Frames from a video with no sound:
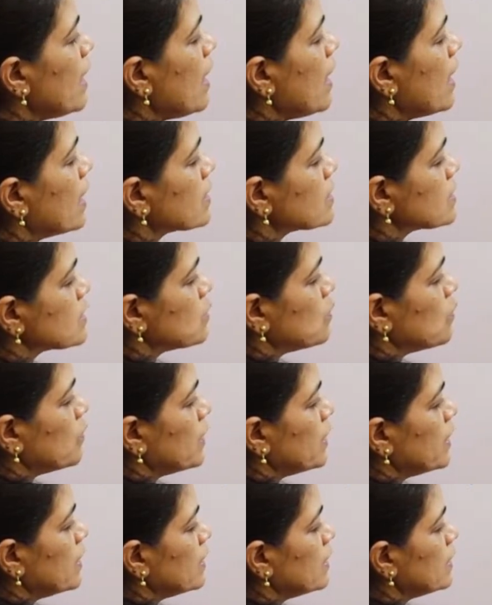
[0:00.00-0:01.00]
r
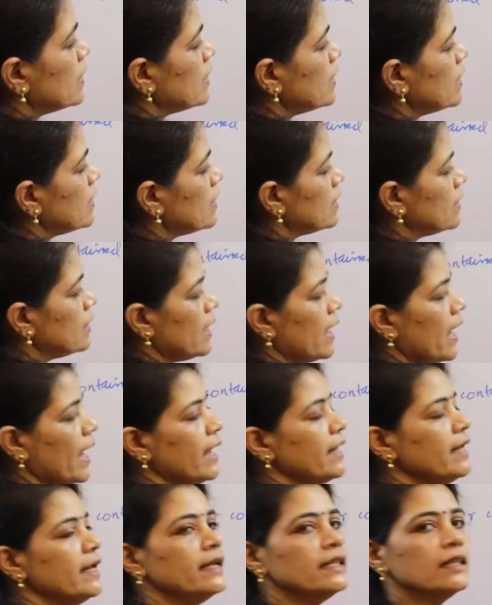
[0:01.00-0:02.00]
square
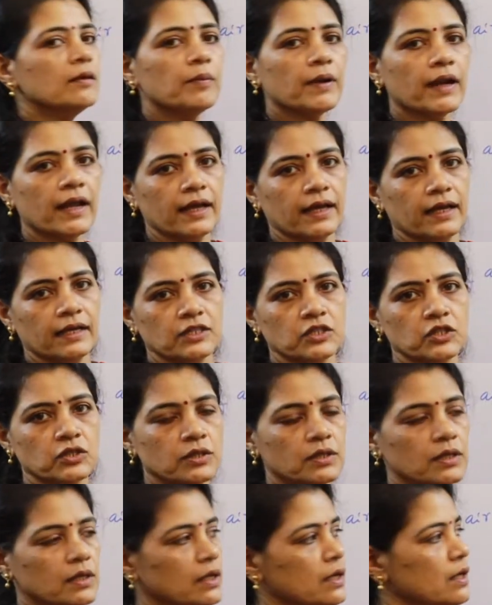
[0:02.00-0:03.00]
and in the bracket,
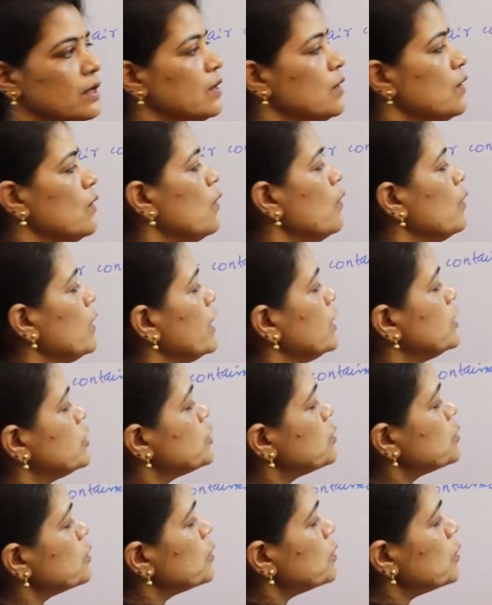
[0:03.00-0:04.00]
okay,
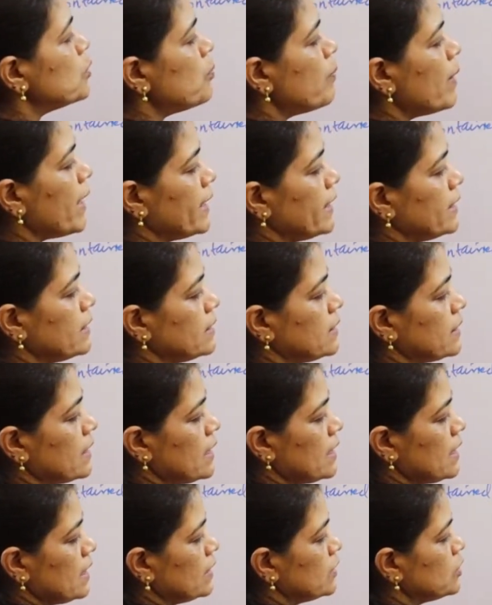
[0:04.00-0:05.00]
2 by
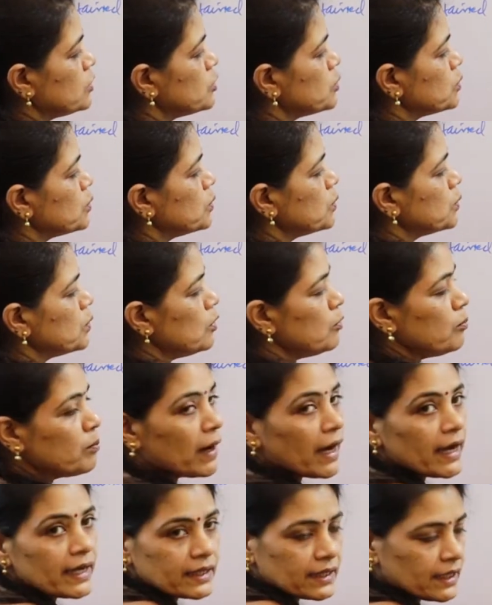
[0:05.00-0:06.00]

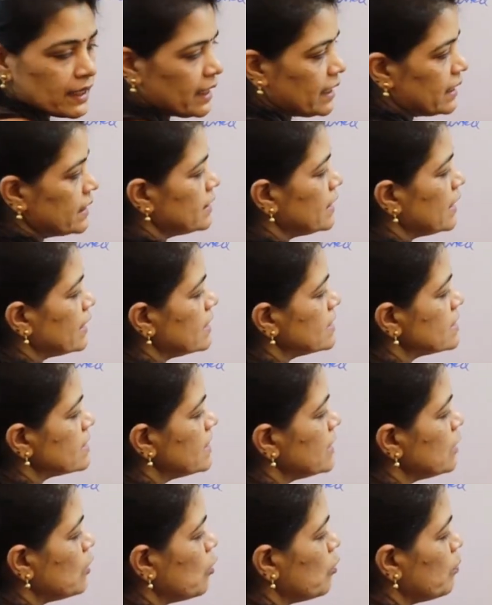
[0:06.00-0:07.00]
3, that is
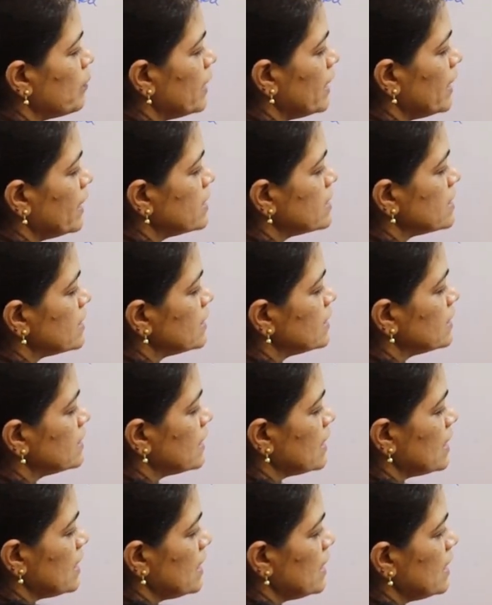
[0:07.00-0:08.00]
denominator
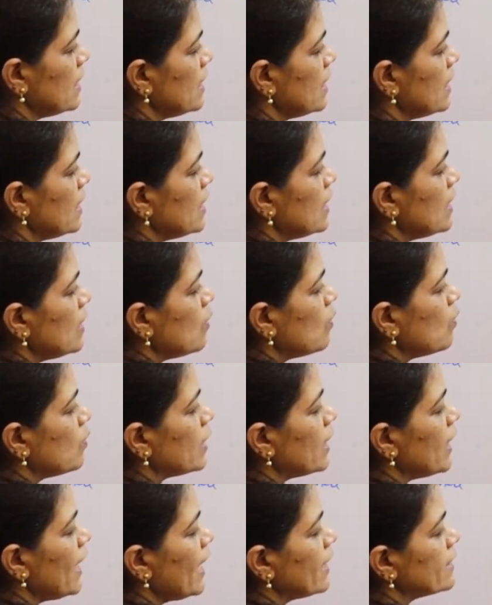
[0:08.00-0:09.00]
3,
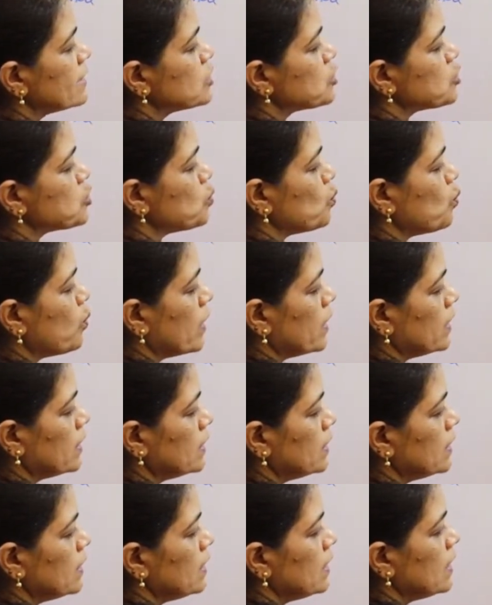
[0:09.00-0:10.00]
okay,
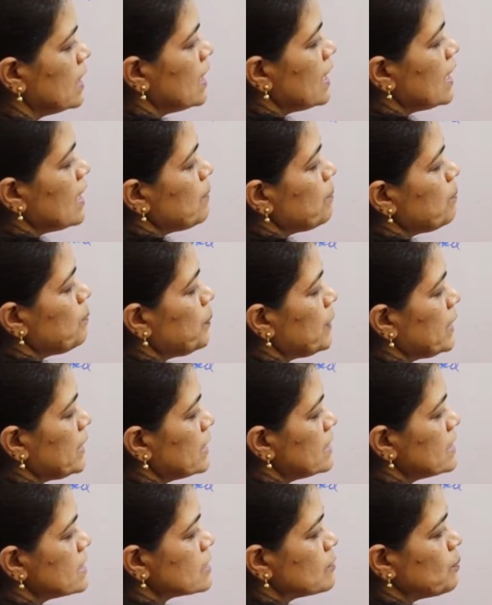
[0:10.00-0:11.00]
h1
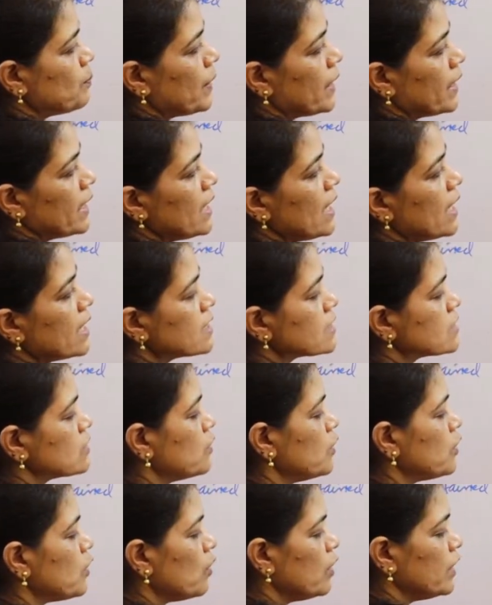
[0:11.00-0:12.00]
plus pi r
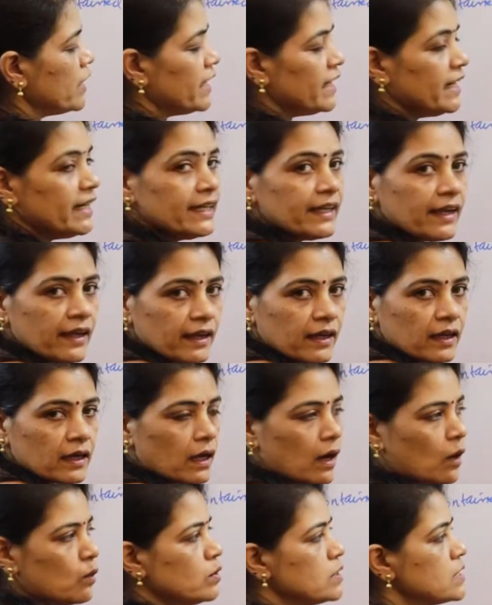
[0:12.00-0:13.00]
square already taken
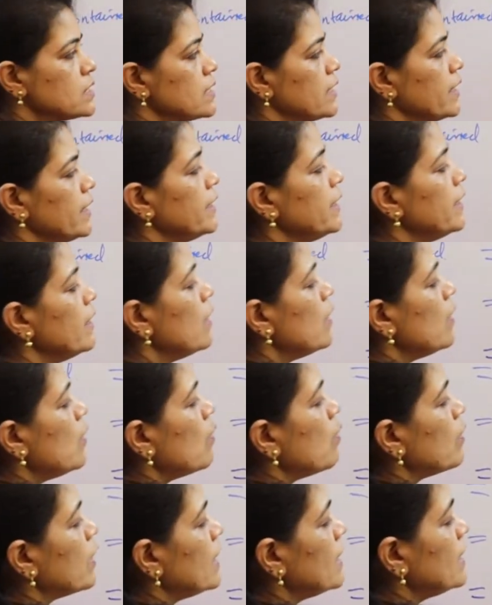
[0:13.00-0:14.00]
outside,
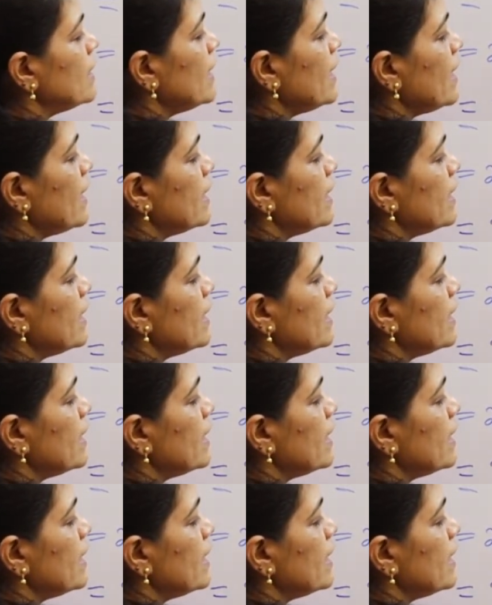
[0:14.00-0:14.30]
okay, then